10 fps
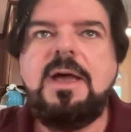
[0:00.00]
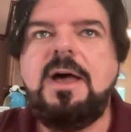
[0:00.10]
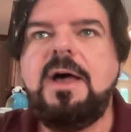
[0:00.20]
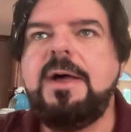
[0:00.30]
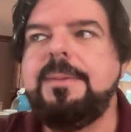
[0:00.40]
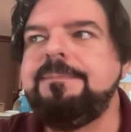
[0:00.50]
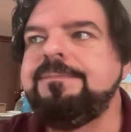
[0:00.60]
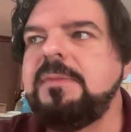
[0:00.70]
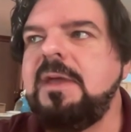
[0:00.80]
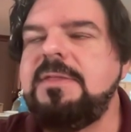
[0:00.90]
I
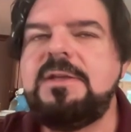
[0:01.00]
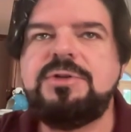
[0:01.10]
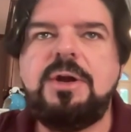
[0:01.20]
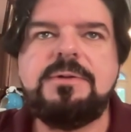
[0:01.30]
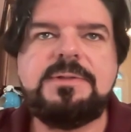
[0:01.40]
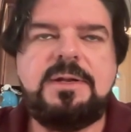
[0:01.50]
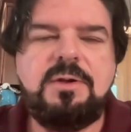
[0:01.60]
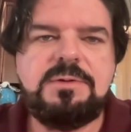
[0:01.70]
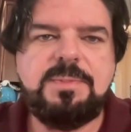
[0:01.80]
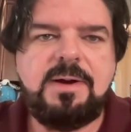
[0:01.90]
think Charles
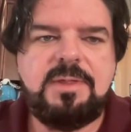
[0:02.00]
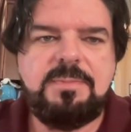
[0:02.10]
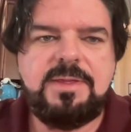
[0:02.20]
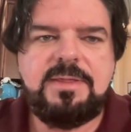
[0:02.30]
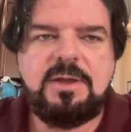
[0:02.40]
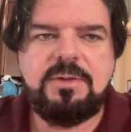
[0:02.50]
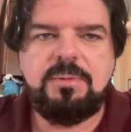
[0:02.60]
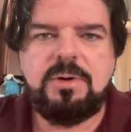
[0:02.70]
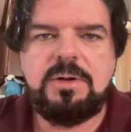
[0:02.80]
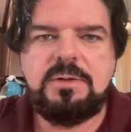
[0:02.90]
Leno has probably been the only one